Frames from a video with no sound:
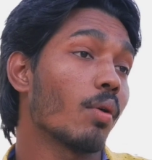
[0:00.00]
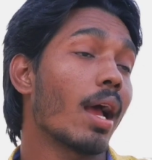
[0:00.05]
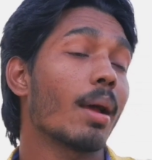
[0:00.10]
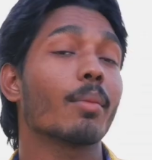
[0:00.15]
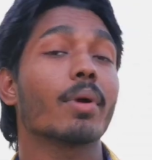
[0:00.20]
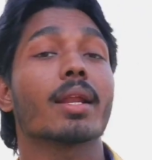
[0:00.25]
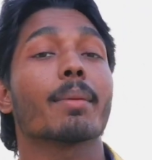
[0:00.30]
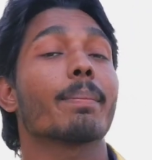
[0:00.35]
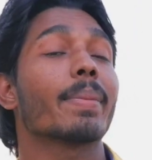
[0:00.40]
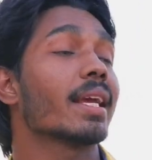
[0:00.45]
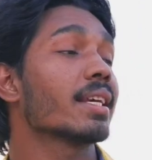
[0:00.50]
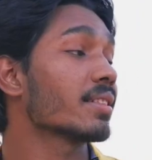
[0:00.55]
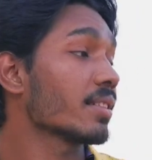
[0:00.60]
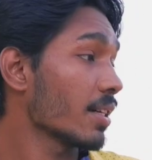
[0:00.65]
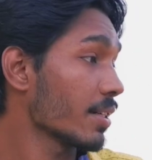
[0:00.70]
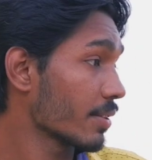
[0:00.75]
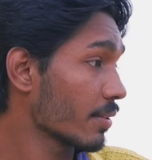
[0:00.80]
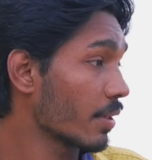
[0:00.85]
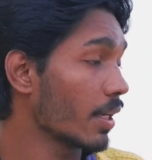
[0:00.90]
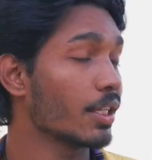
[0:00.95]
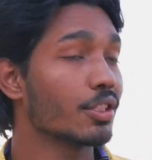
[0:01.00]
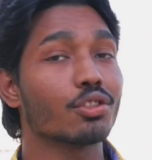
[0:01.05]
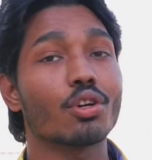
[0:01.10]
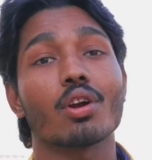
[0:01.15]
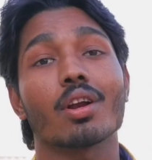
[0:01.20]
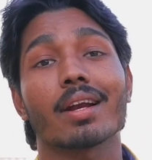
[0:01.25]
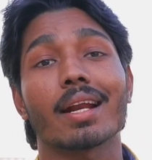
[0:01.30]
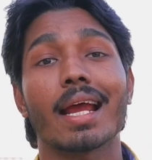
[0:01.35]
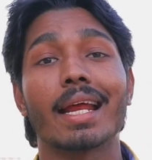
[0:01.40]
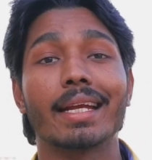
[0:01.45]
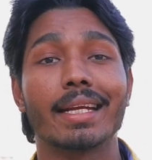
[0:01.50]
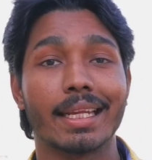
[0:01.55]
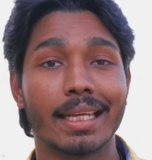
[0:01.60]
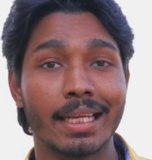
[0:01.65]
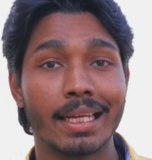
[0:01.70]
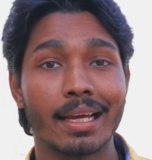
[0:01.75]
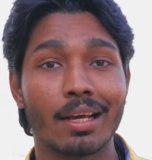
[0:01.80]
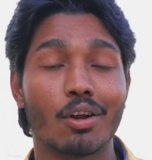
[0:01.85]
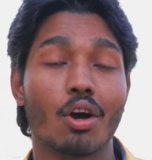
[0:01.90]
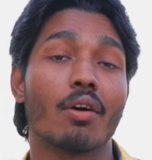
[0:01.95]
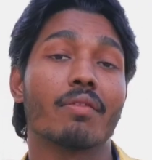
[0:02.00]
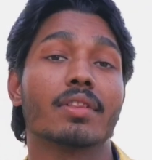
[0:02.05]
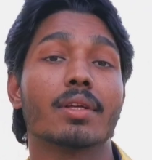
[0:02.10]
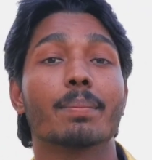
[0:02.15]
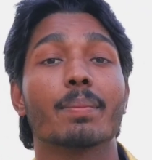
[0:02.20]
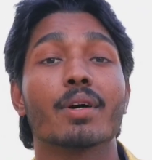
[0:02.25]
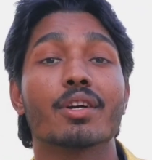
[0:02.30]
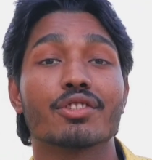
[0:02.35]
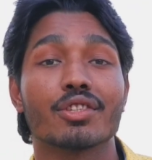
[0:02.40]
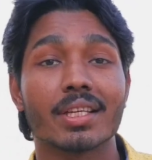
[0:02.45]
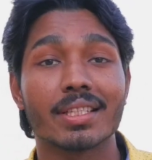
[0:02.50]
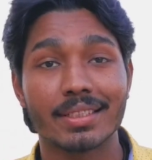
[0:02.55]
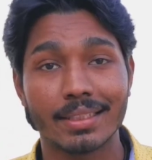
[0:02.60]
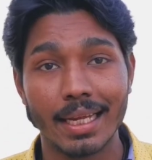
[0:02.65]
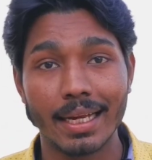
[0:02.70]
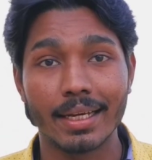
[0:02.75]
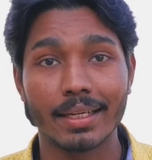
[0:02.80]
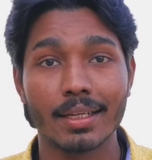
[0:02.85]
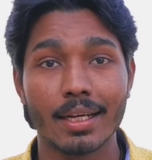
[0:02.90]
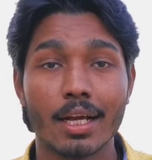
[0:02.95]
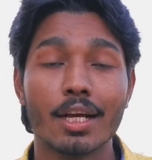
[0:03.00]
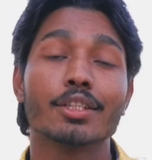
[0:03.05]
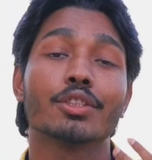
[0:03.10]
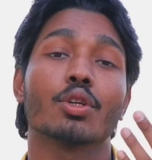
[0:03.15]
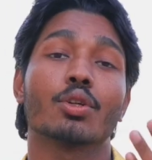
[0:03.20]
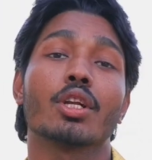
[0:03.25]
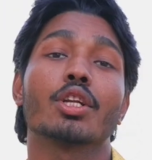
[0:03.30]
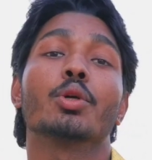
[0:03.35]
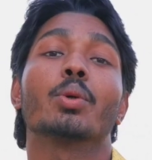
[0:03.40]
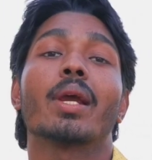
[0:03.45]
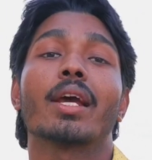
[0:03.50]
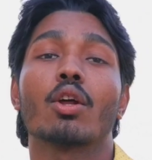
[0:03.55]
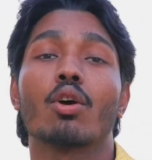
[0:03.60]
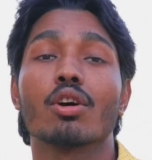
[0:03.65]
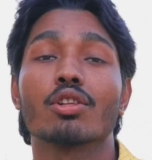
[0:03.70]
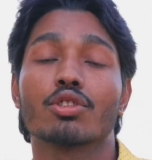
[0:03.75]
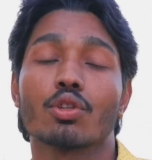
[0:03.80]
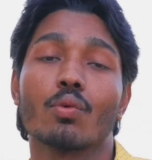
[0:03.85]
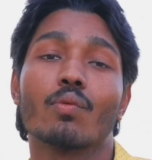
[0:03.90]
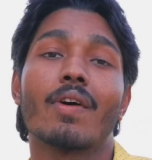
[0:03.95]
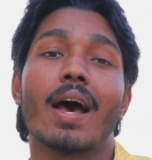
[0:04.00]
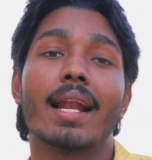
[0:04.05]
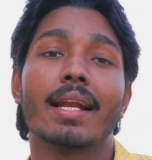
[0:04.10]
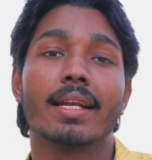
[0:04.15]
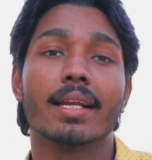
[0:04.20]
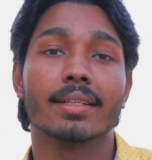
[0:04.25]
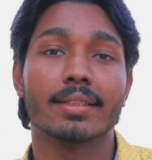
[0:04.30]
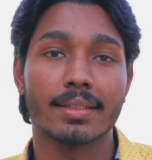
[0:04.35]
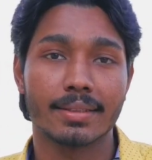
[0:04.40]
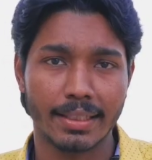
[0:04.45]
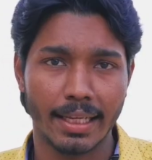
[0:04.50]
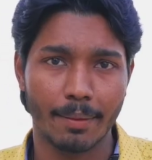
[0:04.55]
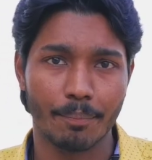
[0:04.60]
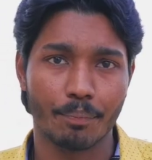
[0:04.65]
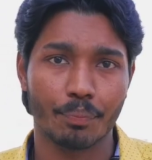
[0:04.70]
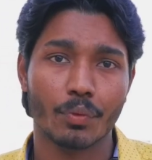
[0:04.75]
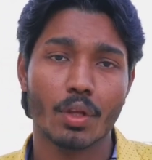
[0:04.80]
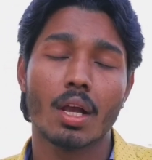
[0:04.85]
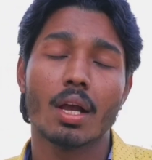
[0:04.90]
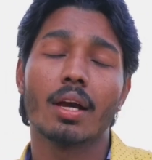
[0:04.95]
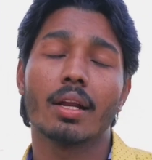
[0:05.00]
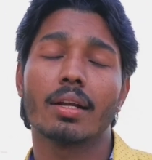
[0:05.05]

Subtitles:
Now, I'm going to paste a screenshot right here of the purchase date so that you can also validate the same.